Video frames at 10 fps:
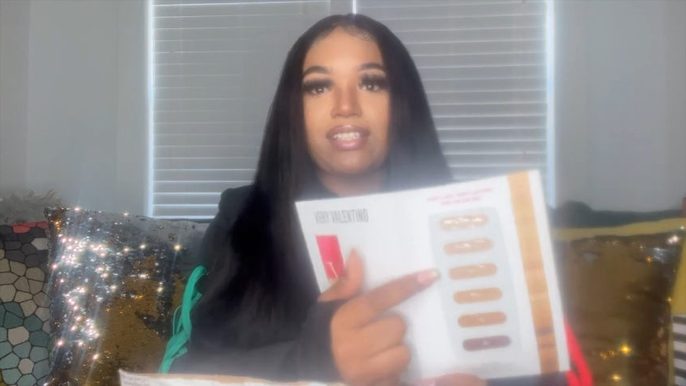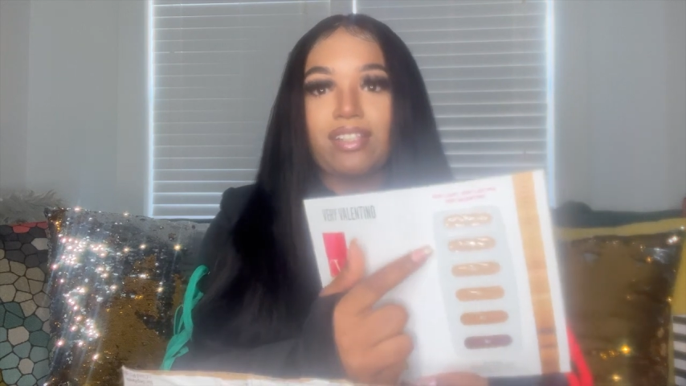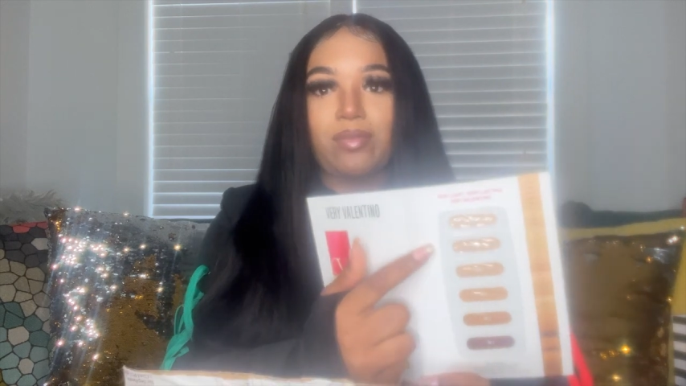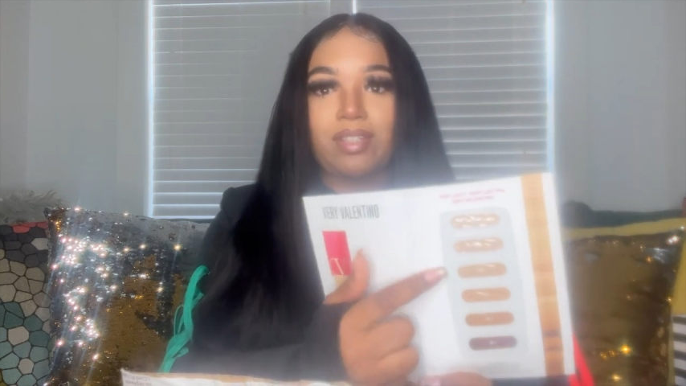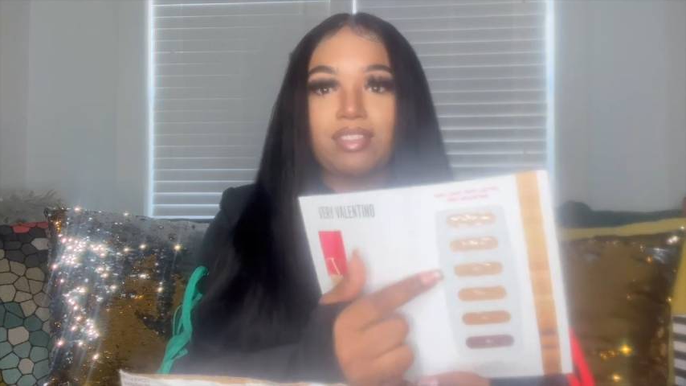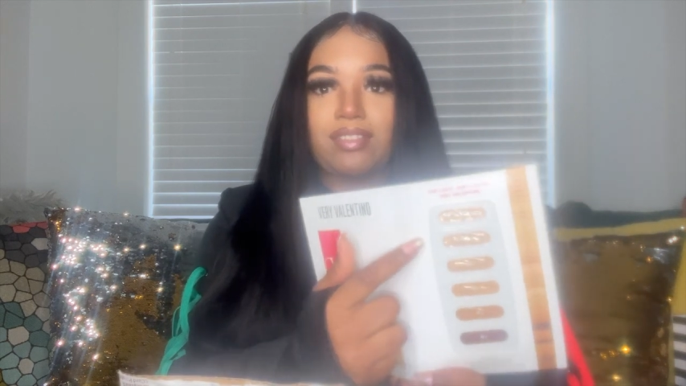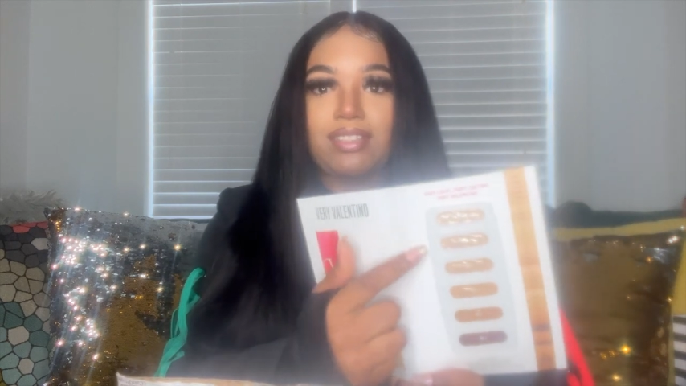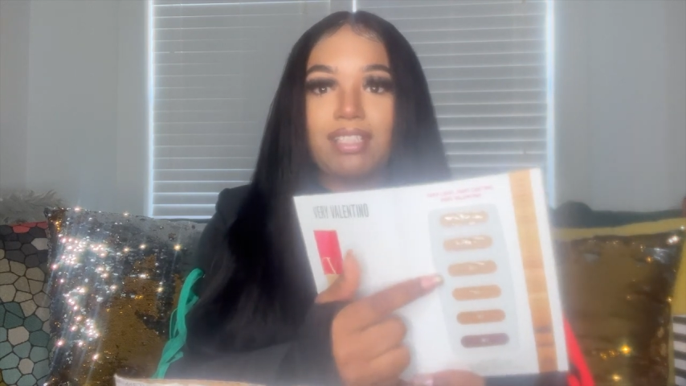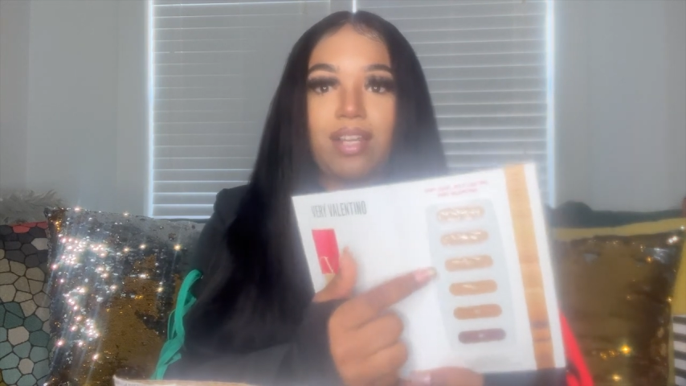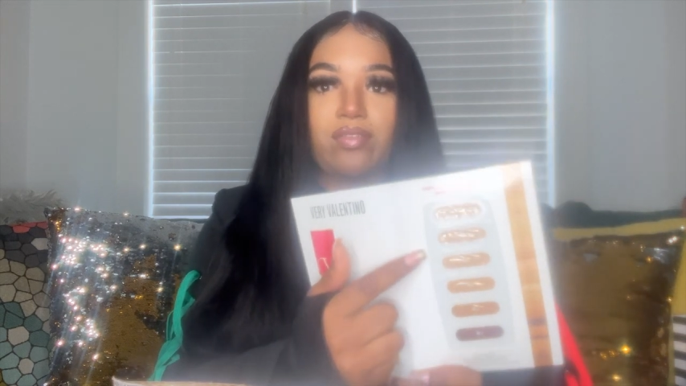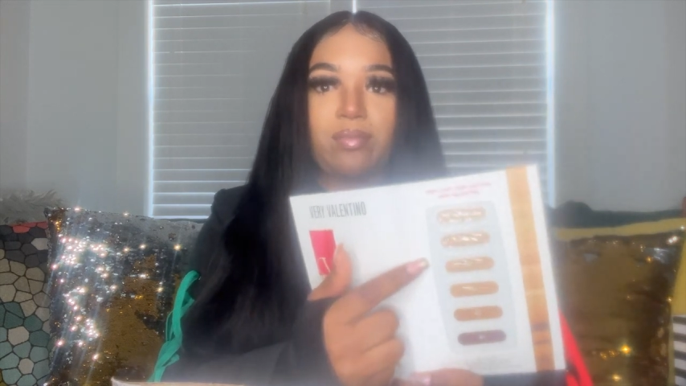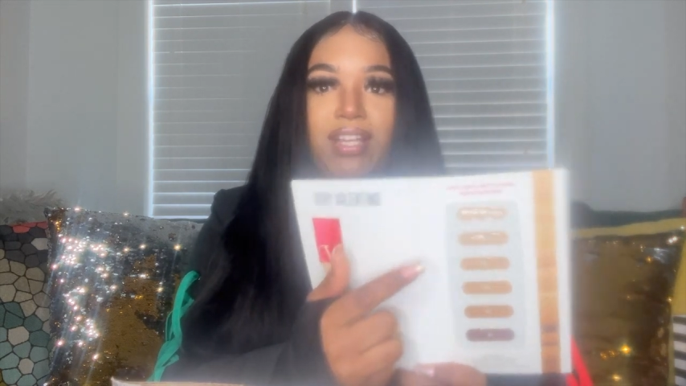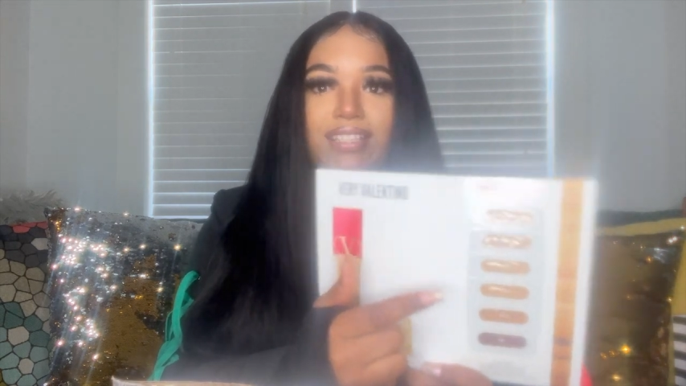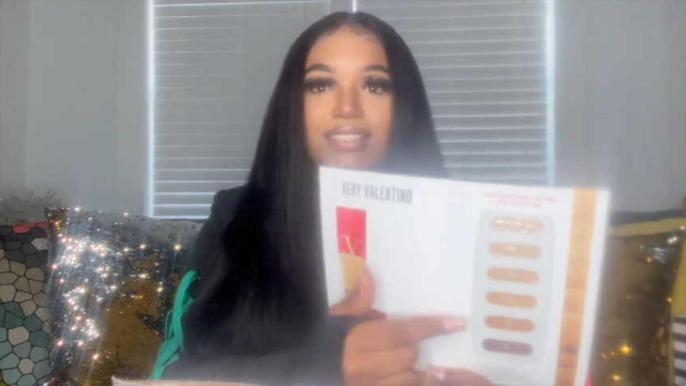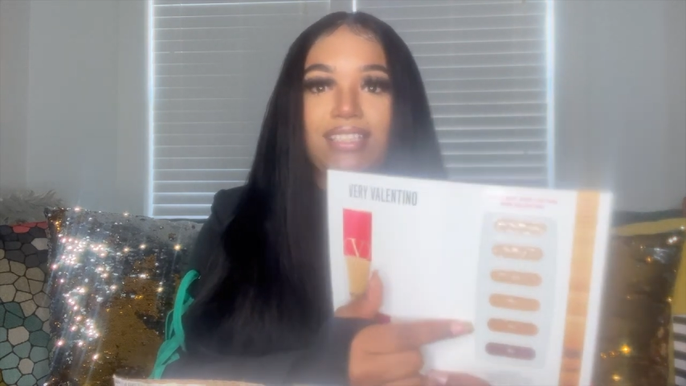the ones on top for my
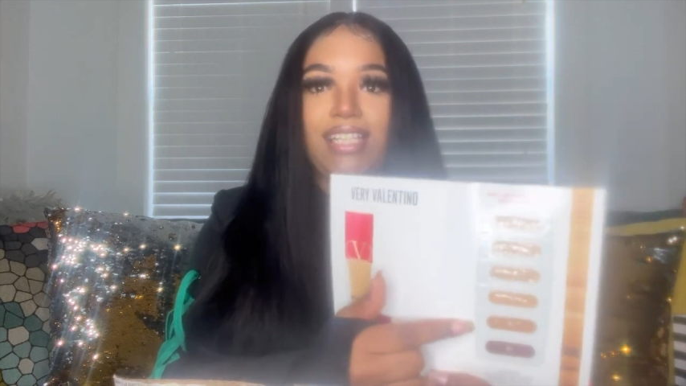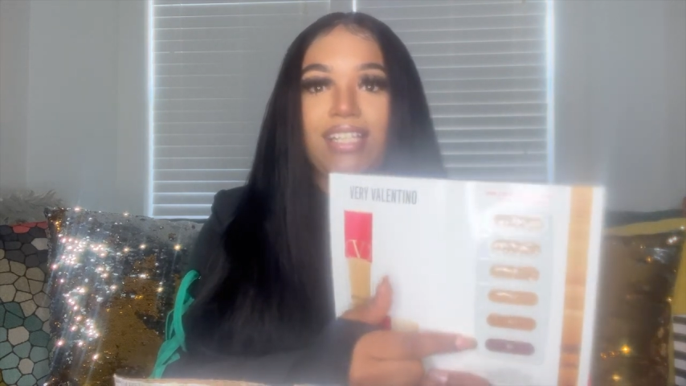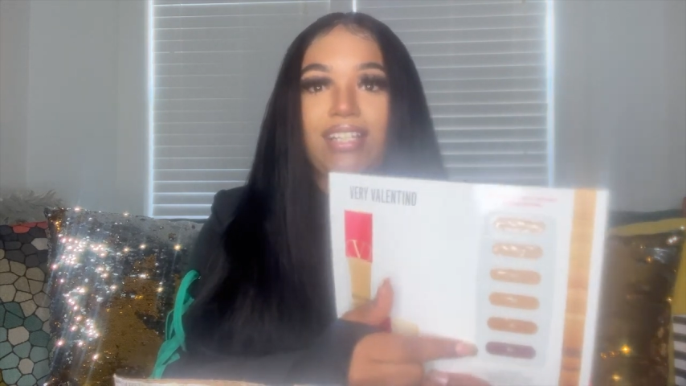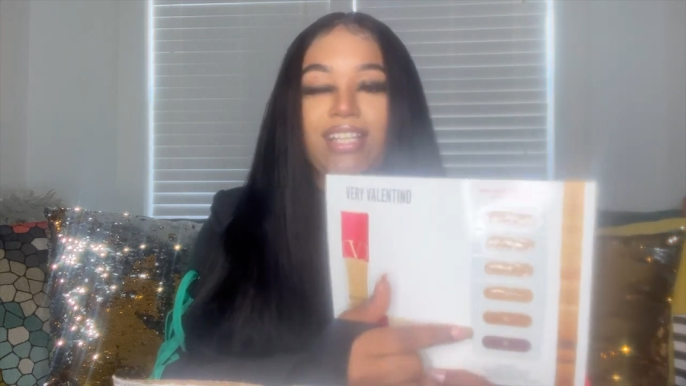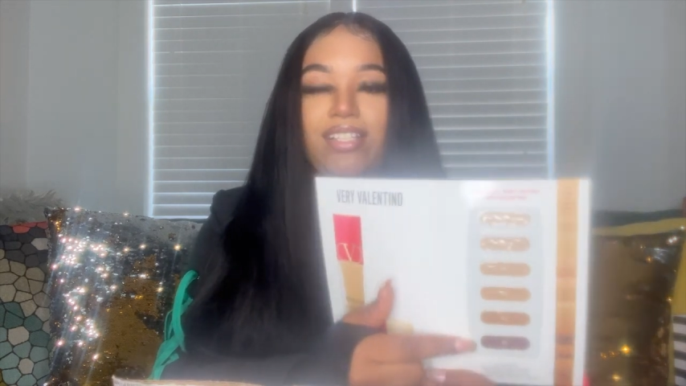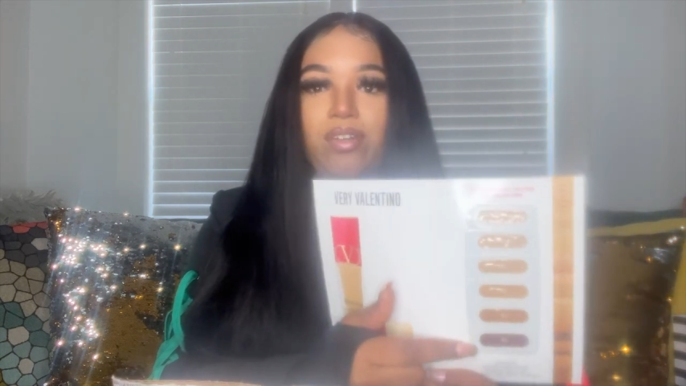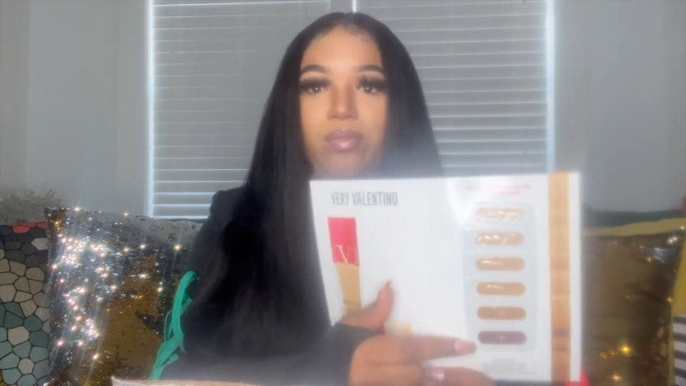concealer, and then the